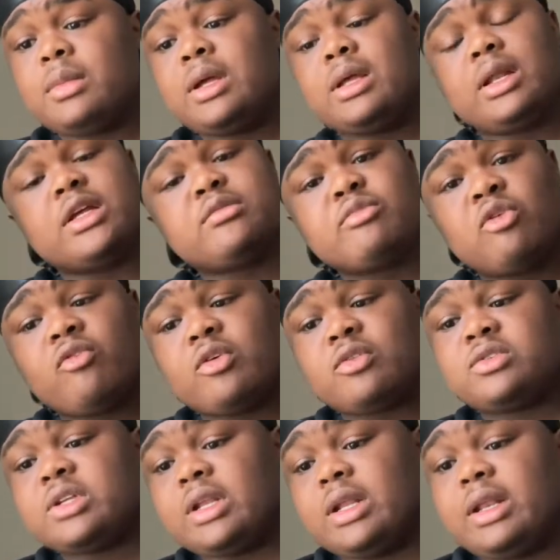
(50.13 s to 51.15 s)
let's move on
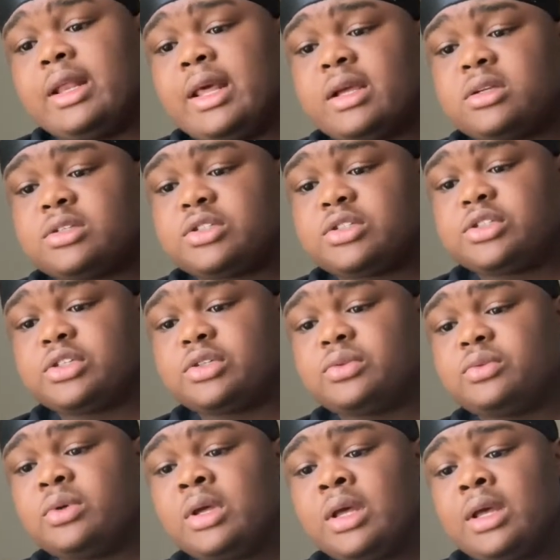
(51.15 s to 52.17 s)
to the next
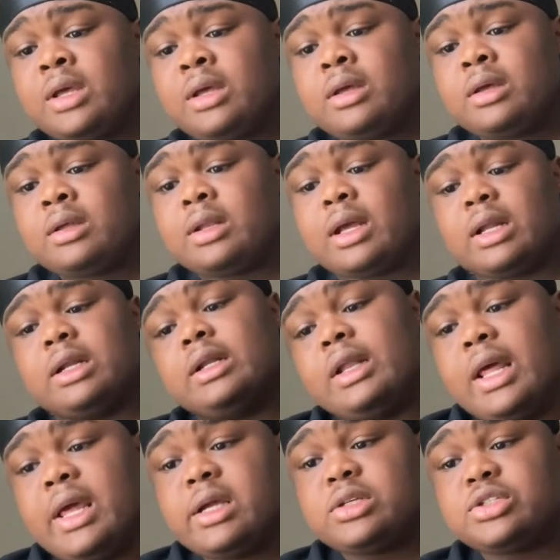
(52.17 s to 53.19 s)
shoe. Now the
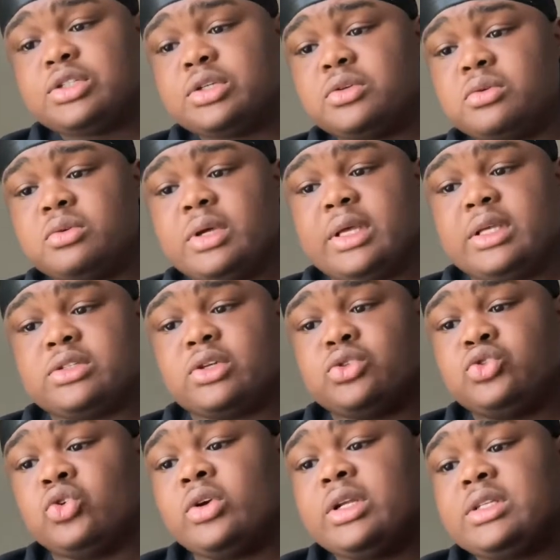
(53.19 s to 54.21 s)
next shoe is a
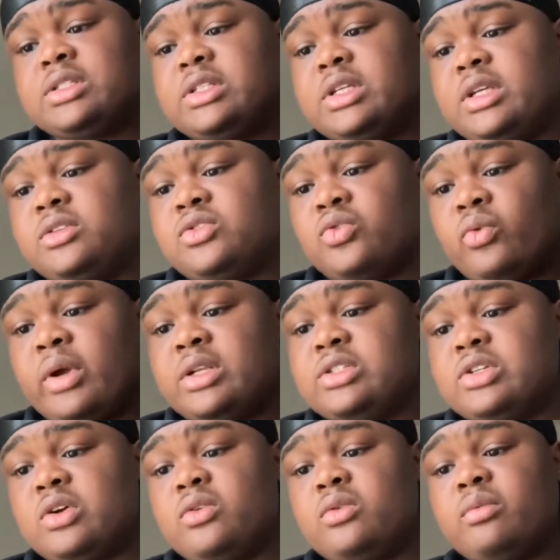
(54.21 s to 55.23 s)
Jordan 6
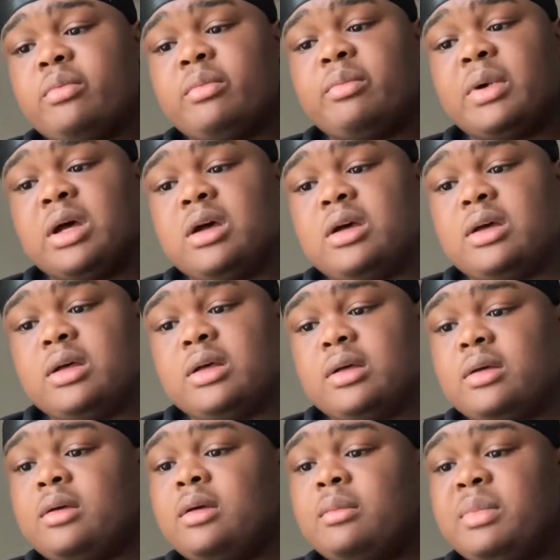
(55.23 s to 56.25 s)
Retro
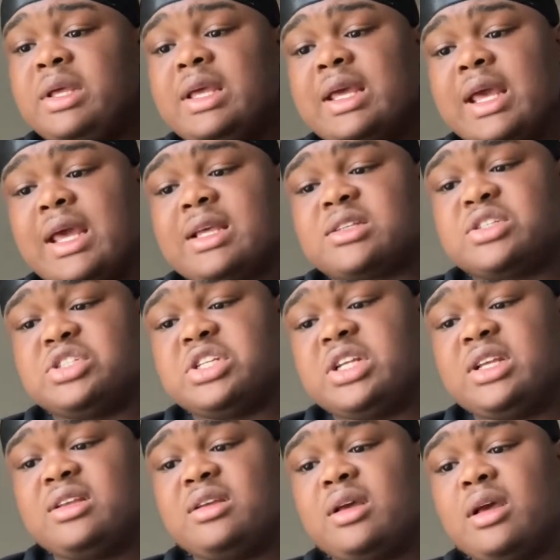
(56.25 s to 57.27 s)

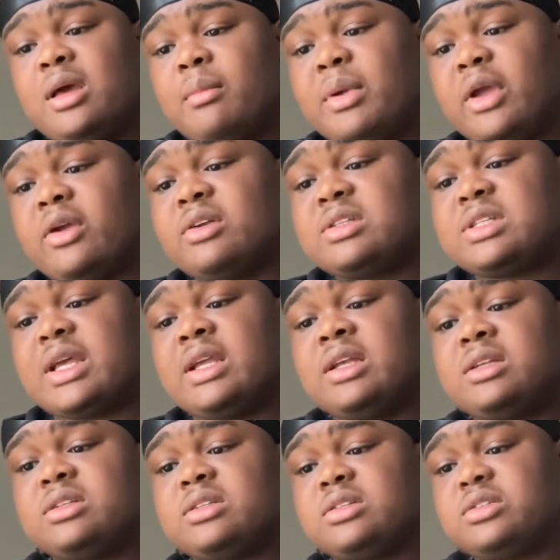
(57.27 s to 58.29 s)
PSG pair
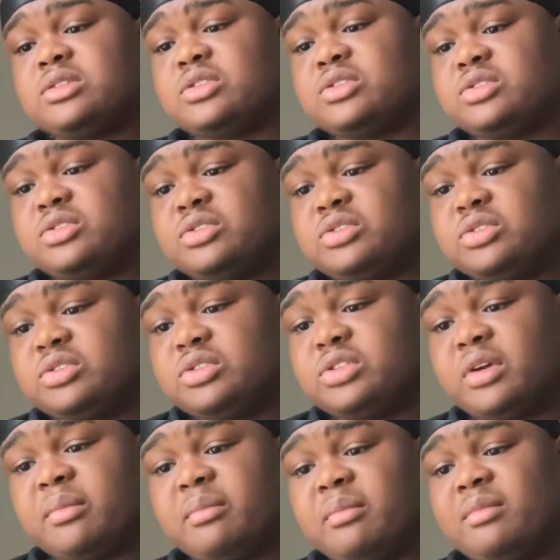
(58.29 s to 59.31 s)
Saint
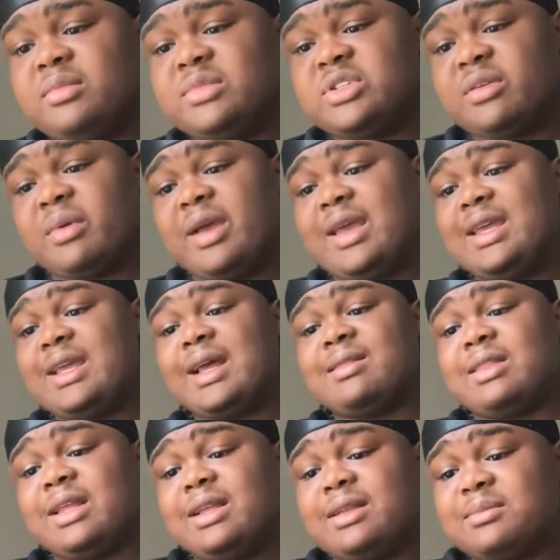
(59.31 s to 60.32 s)
Germain, I
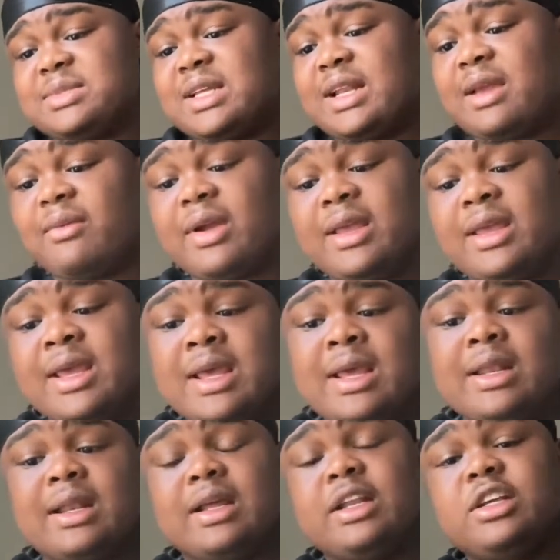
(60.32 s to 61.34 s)
think I'm saying that right.
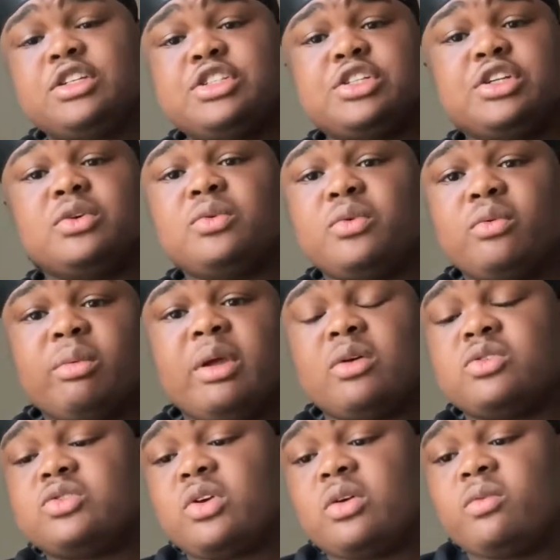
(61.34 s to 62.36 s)
Now this shoe will be on
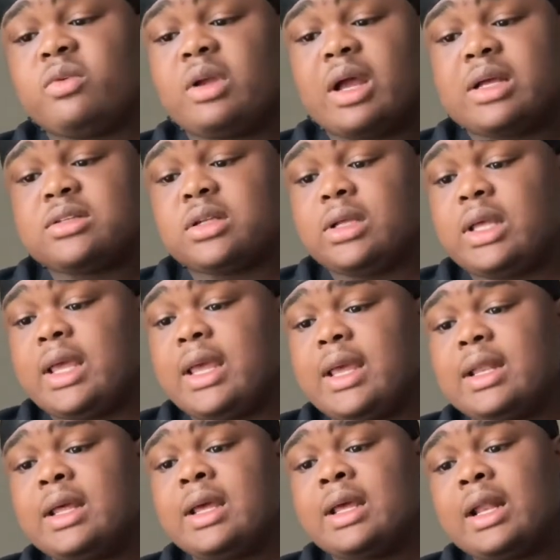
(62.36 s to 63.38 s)
the screen for you guys
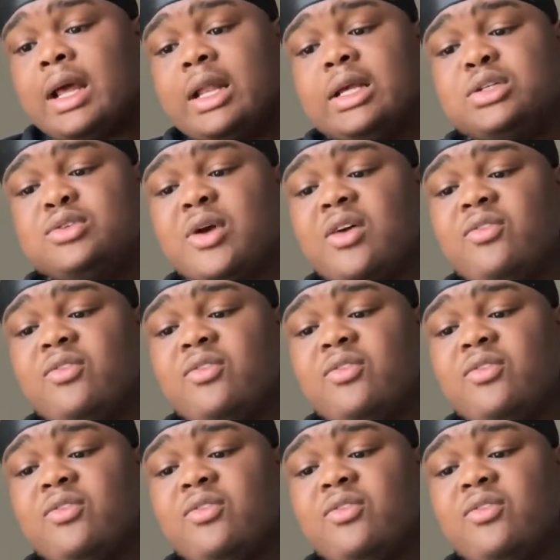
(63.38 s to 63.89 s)
again. Now this shoe I